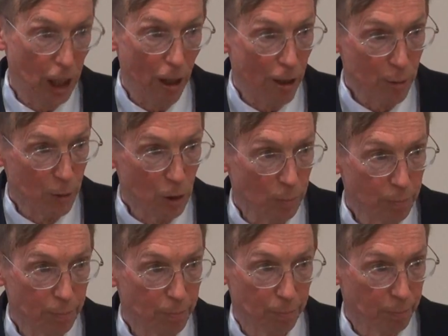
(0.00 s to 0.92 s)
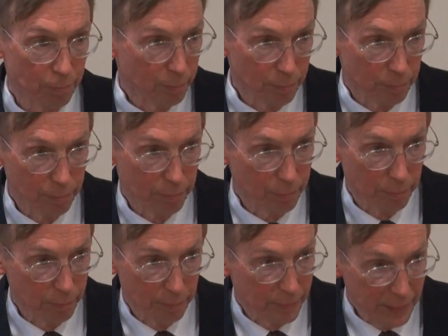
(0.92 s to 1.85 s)
charitable
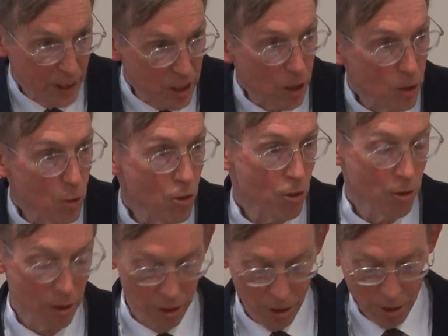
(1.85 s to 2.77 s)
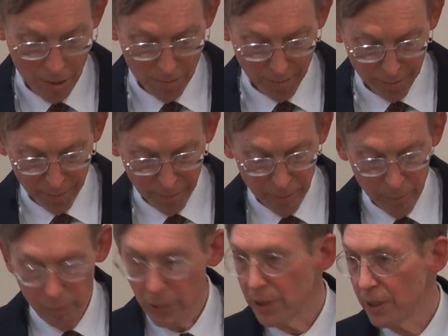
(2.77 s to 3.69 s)
institutions,
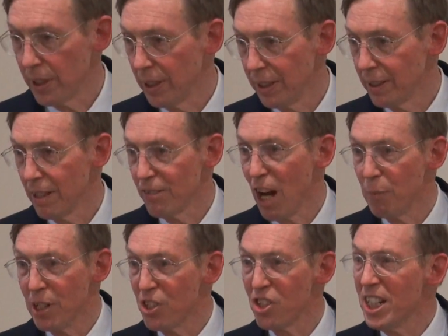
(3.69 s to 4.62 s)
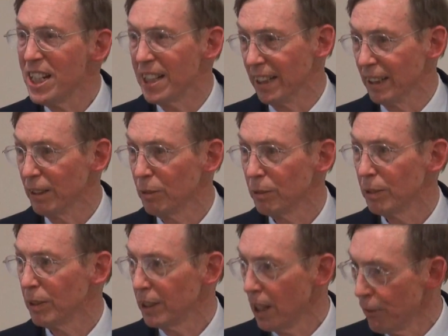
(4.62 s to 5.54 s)
but they have not been seeking
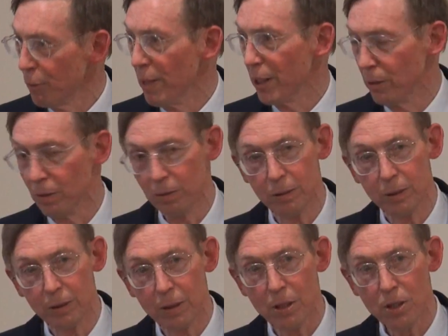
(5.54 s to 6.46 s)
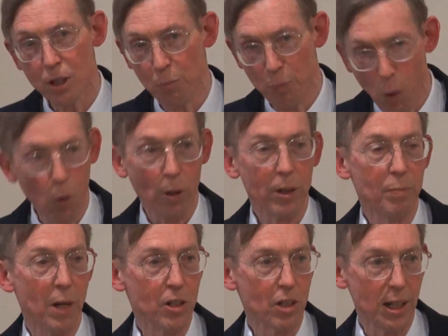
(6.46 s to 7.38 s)
governmental
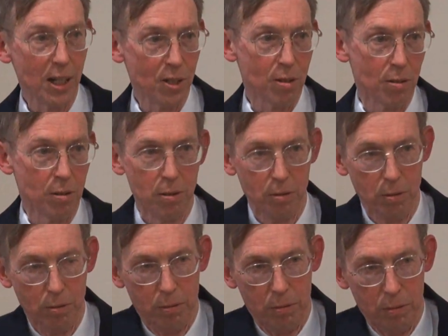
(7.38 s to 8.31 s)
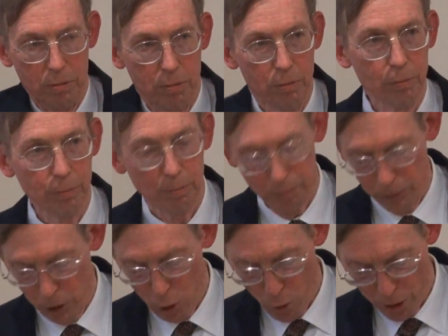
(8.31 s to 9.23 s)
support, much less
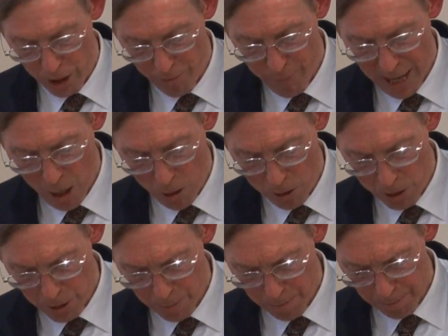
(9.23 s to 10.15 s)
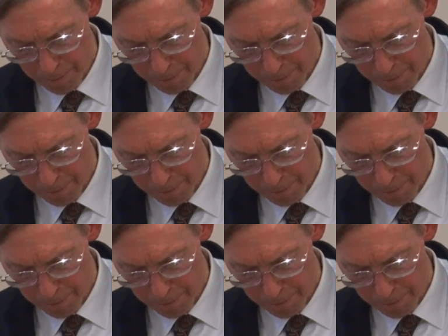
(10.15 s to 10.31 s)
coercive powers.